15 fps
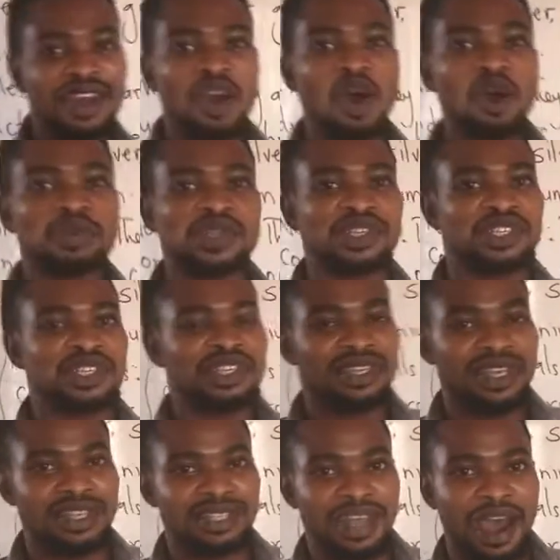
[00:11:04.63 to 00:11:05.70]
Hope to see you
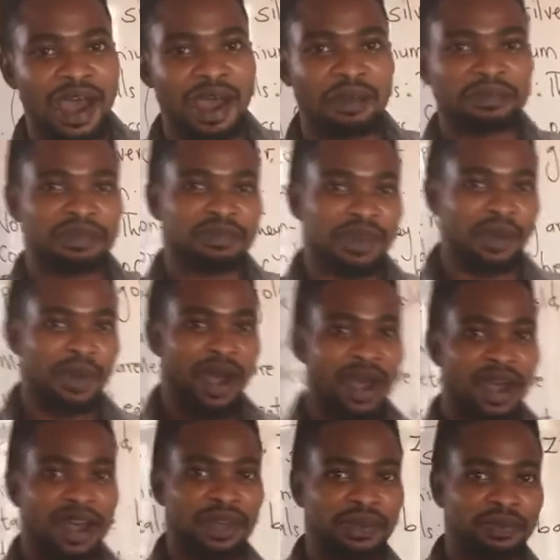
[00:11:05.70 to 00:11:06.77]
next time.
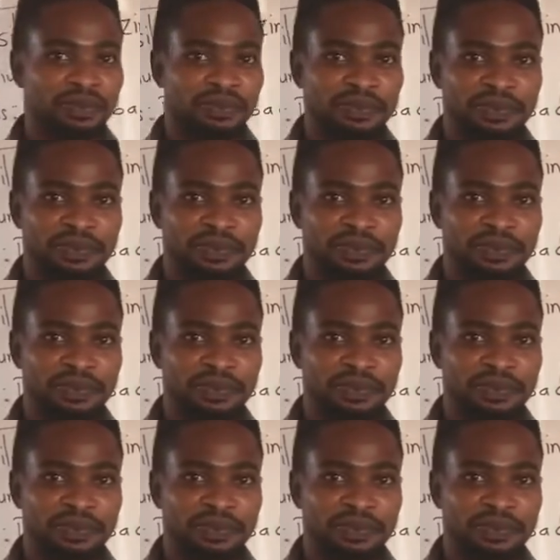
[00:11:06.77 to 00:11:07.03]
Bye-bye.